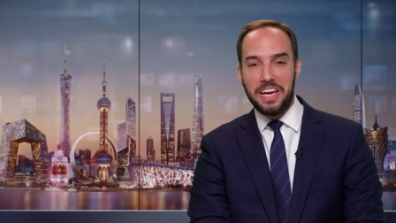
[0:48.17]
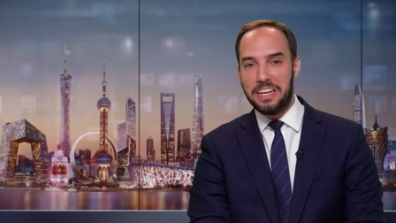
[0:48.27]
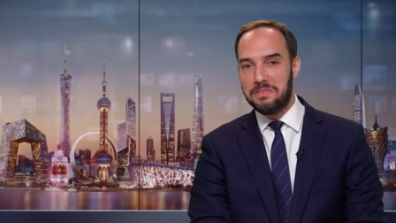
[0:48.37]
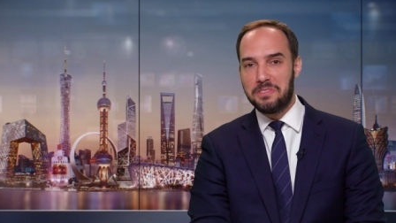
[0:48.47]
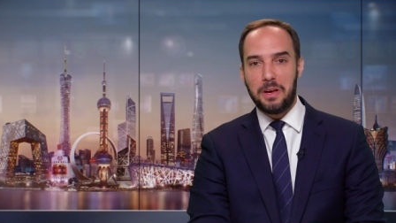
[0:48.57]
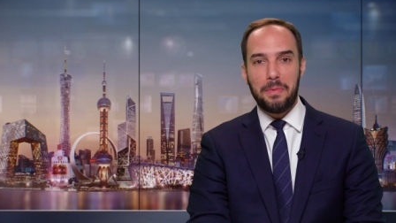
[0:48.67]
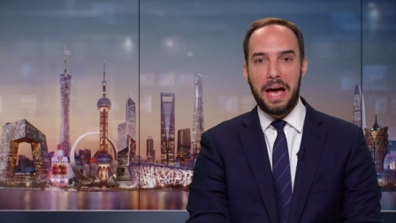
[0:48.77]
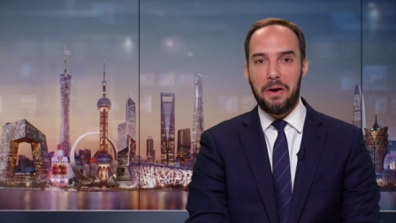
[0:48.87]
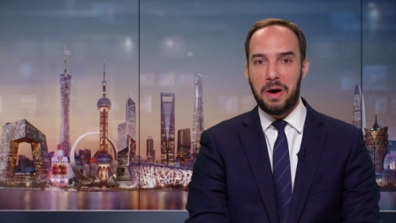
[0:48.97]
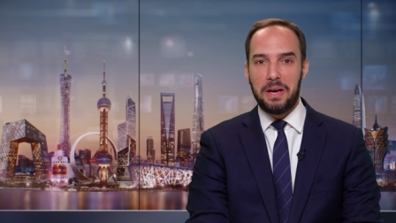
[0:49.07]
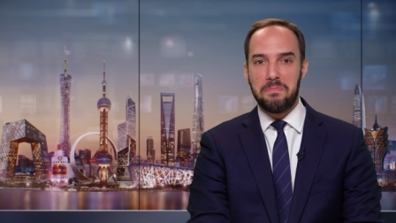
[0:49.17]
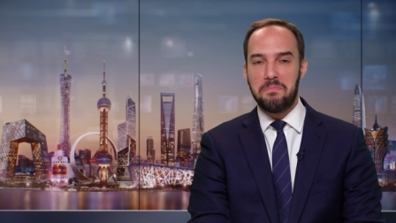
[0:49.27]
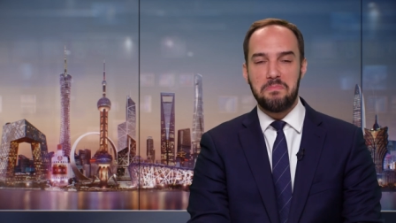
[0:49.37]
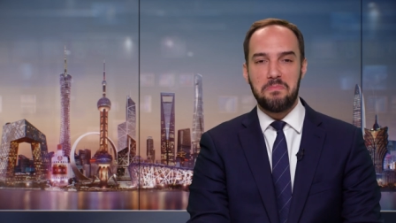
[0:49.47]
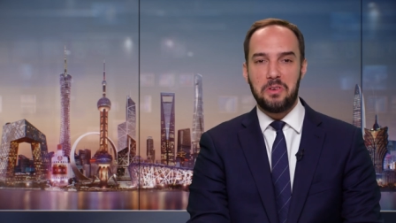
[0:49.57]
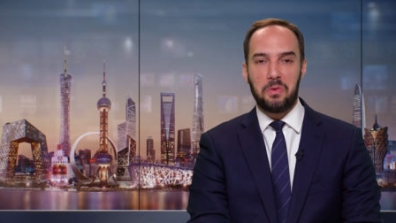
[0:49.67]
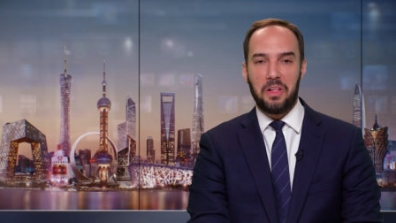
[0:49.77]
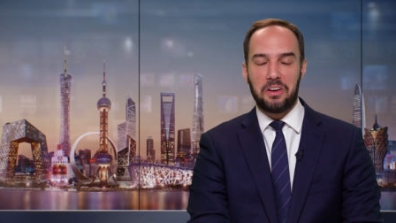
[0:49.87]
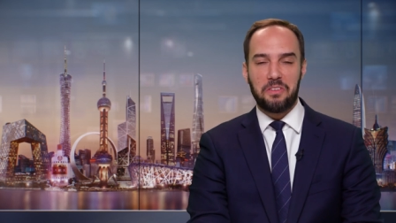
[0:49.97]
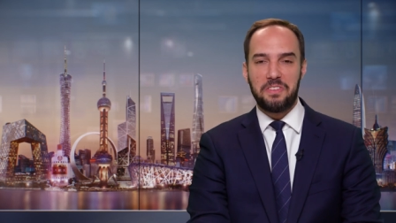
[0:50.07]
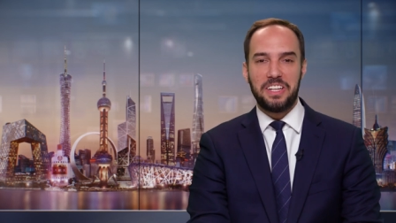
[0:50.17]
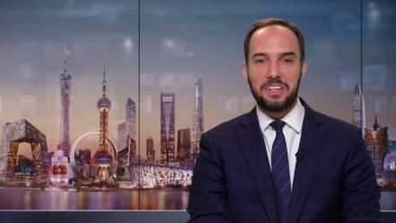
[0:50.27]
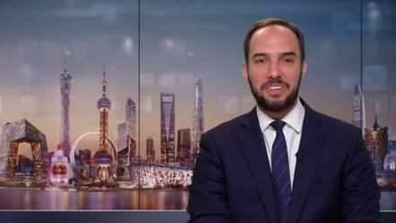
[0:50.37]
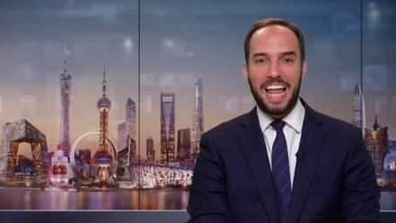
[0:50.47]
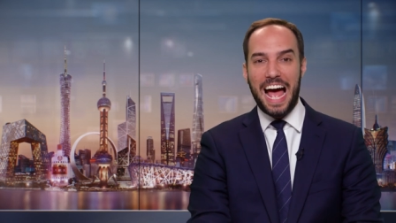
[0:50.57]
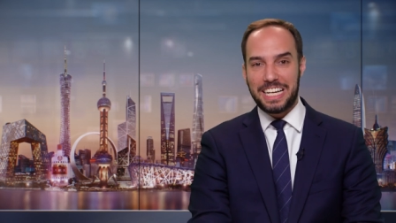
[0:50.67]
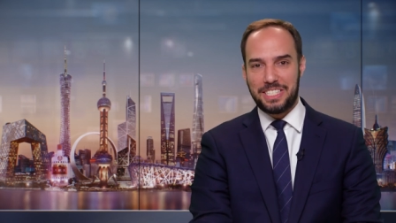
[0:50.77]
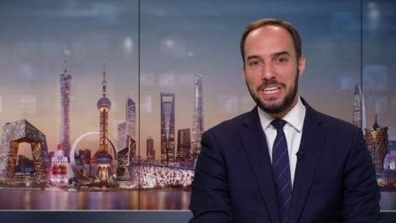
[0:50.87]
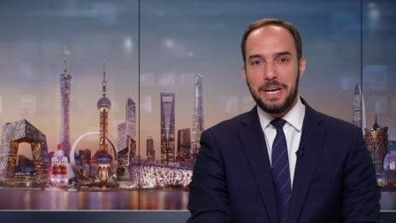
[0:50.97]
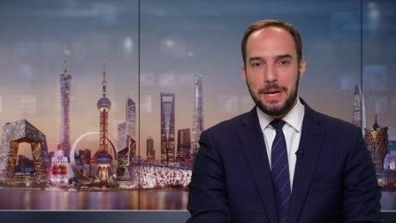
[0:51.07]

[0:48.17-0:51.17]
and somehow I'm no longer feeling relaxed